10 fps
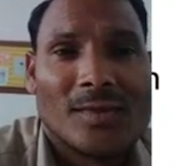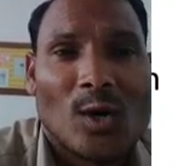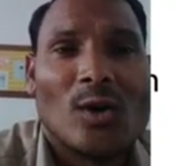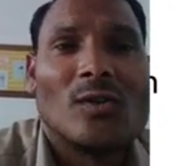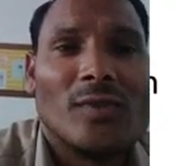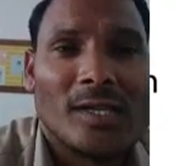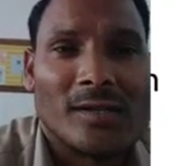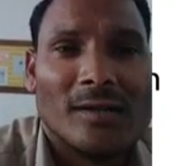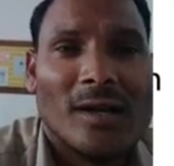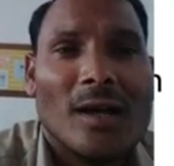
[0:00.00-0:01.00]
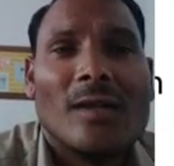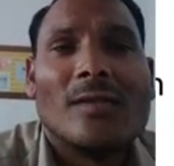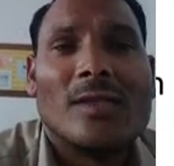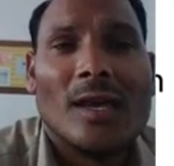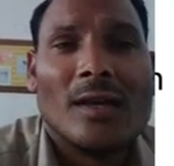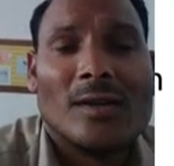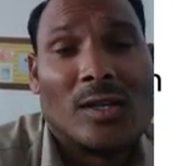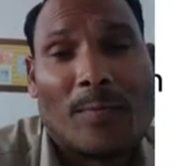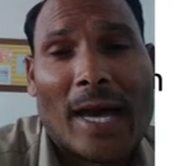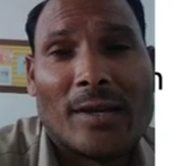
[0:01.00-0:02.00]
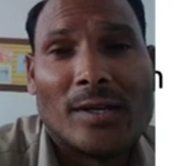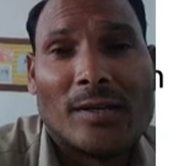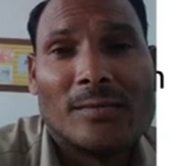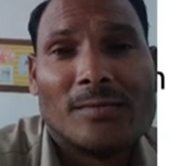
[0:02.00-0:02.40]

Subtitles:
on which they depended.